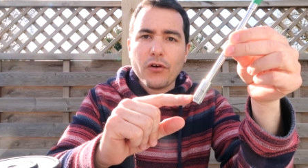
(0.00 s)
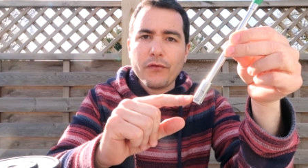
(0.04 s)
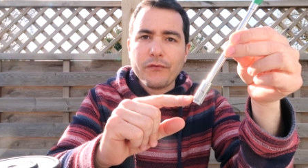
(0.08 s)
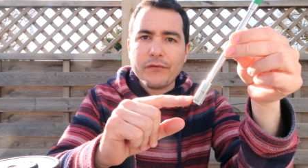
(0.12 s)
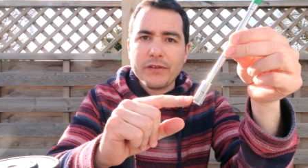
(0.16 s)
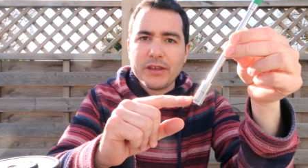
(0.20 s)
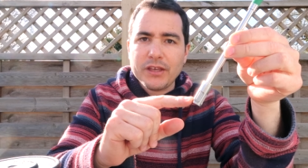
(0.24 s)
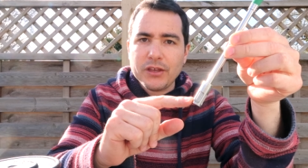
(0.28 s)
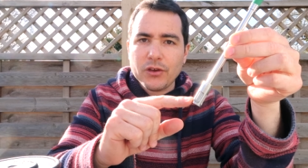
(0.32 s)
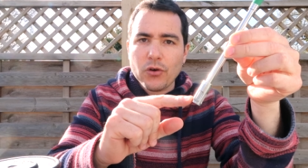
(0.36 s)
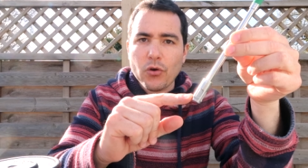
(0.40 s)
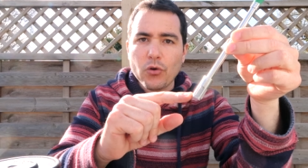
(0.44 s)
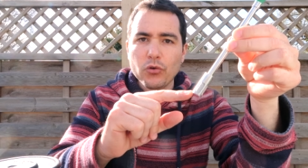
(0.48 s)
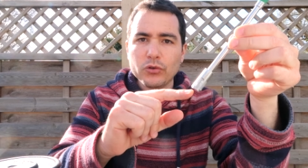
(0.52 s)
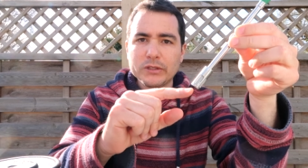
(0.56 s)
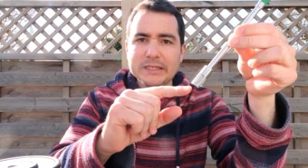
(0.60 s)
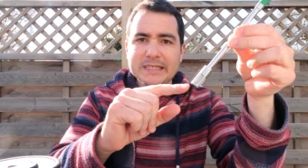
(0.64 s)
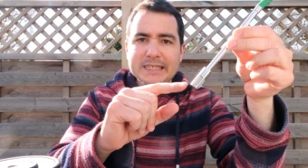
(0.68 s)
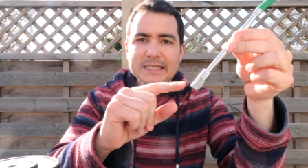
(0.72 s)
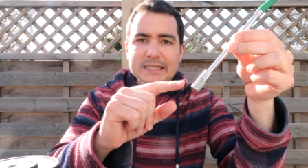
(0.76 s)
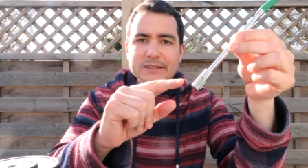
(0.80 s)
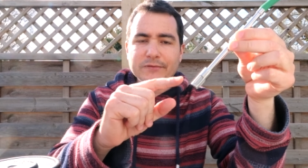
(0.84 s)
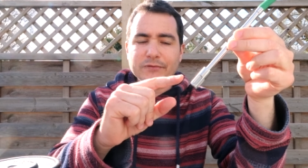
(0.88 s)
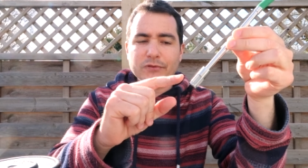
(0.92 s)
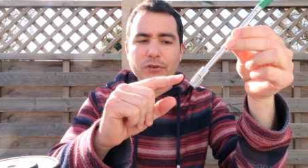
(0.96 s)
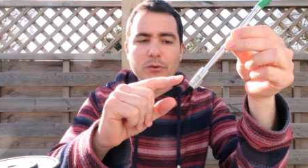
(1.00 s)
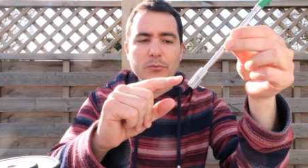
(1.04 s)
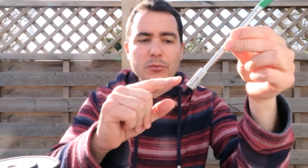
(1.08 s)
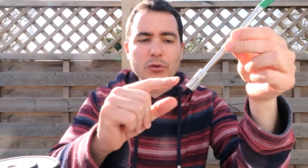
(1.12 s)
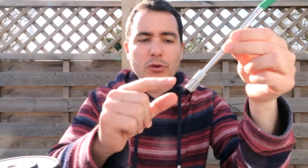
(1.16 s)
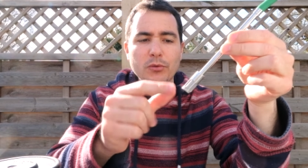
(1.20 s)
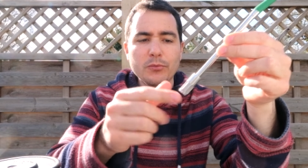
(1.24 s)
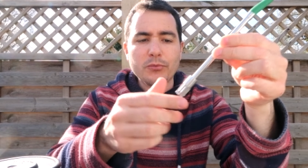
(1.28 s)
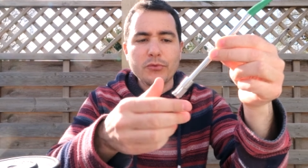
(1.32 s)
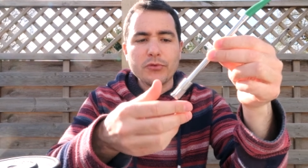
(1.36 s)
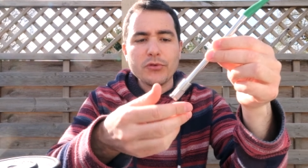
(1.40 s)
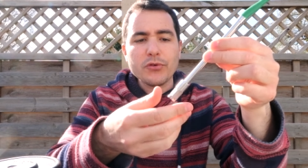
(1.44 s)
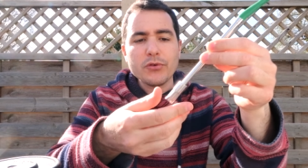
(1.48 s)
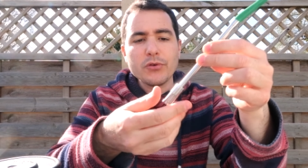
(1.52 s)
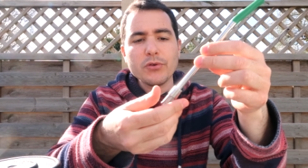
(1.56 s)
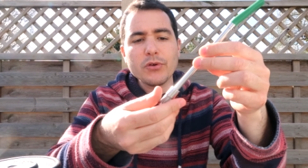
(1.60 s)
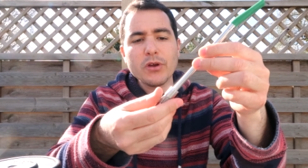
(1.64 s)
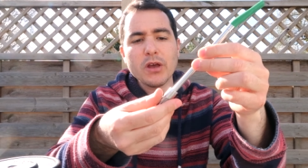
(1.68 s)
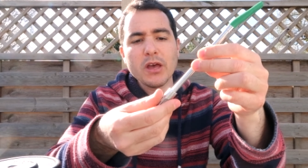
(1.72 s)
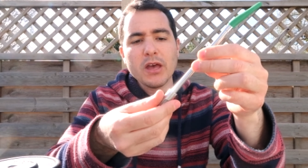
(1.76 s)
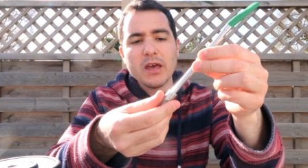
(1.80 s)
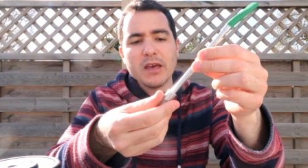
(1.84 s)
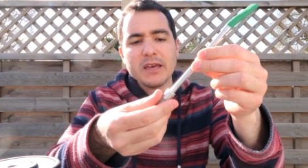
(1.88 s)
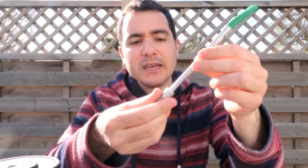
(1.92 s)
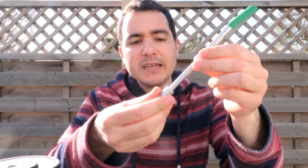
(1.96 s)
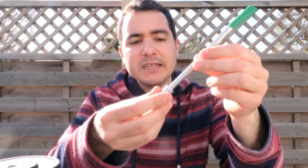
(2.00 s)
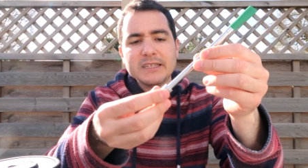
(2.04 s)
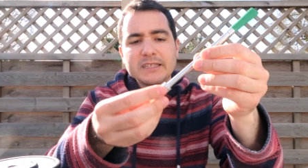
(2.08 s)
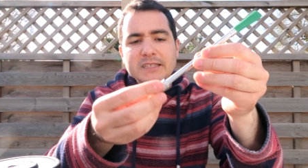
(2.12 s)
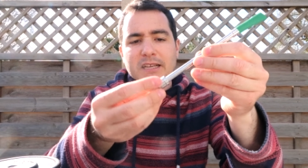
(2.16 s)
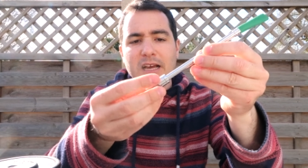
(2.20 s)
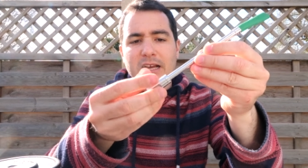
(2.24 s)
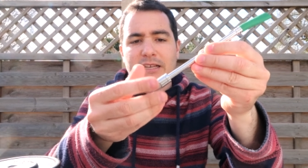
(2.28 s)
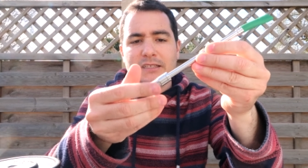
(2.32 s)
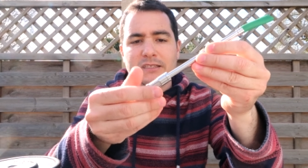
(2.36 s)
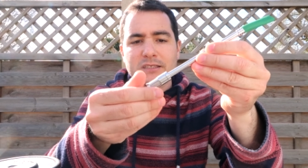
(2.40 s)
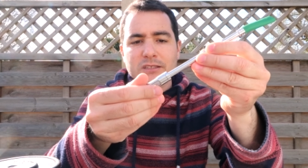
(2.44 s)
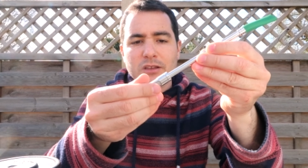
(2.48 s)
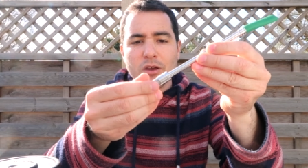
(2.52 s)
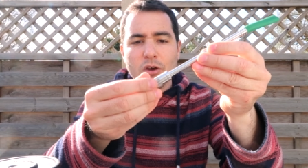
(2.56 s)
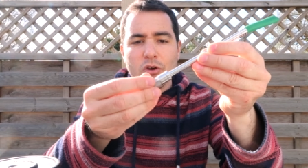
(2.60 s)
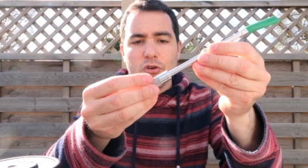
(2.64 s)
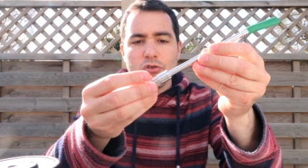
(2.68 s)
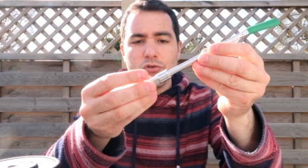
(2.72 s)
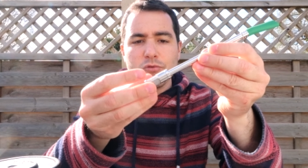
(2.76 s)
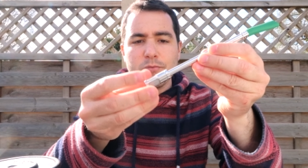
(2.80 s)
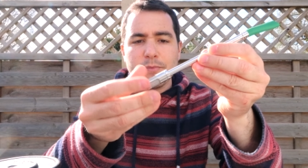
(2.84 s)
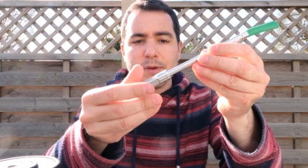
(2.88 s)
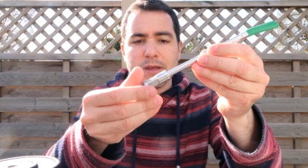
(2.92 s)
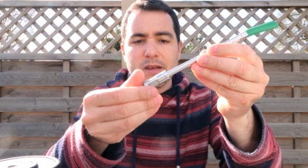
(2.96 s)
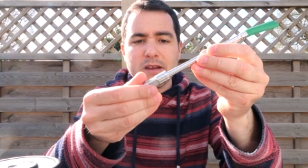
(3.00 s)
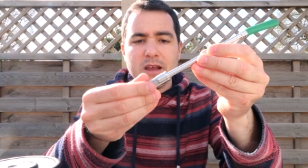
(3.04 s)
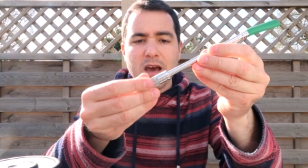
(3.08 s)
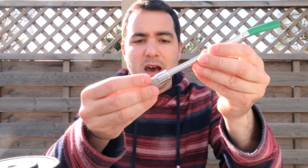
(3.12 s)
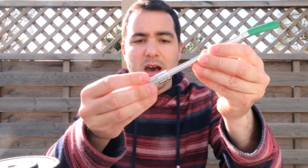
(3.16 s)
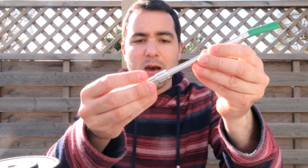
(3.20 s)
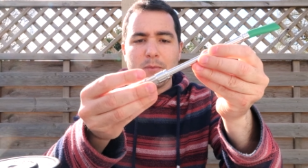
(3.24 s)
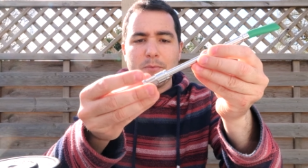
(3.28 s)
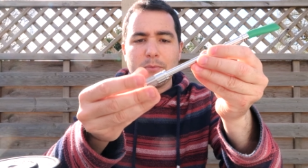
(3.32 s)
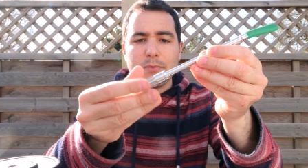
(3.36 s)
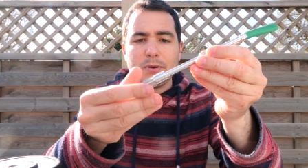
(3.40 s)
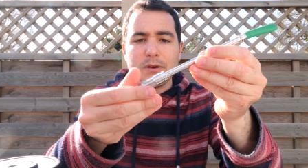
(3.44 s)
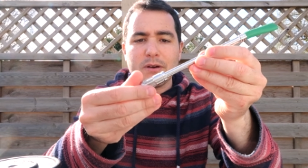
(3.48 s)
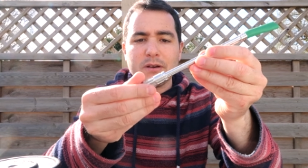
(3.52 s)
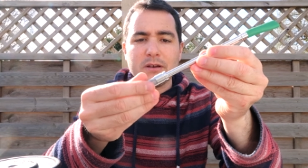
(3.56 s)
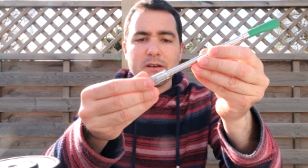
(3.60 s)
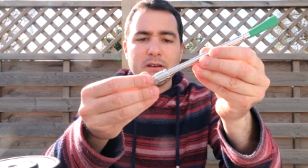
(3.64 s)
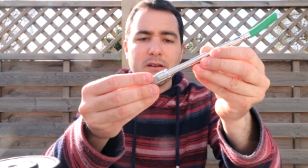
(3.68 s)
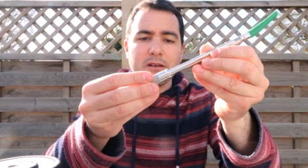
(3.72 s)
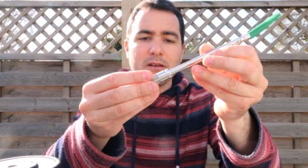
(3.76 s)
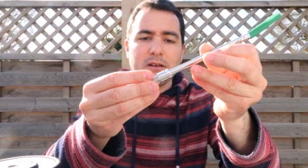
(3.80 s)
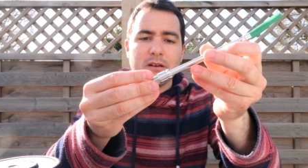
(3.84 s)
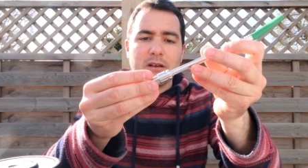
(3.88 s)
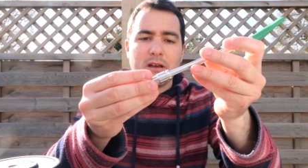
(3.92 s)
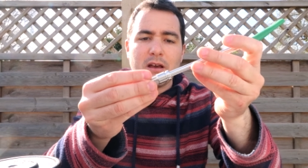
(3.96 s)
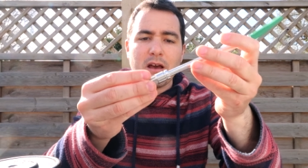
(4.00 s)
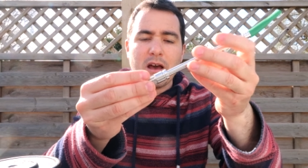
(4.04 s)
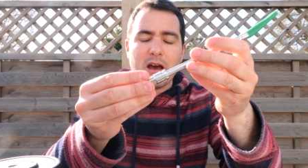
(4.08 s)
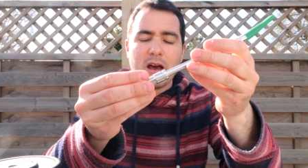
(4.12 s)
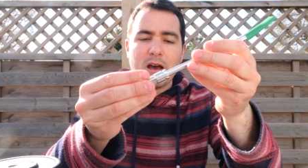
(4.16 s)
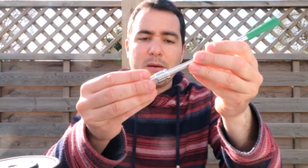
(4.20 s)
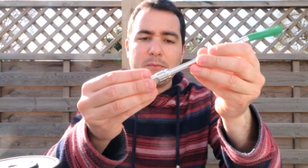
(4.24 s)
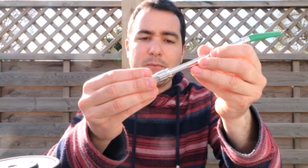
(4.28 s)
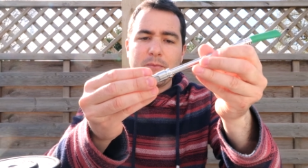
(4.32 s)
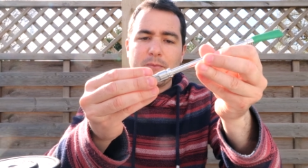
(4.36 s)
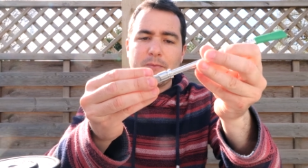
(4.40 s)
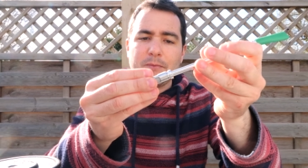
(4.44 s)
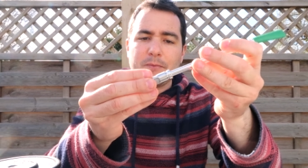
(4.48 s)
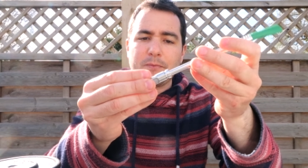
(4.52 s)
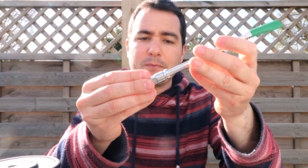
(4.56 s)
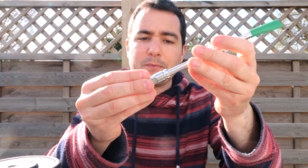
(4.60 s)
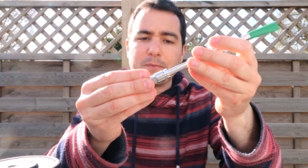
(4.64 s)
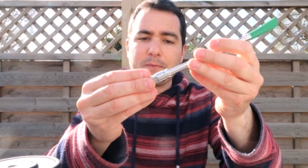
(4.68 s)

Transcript: coffee or tea from your brew. It does open up um,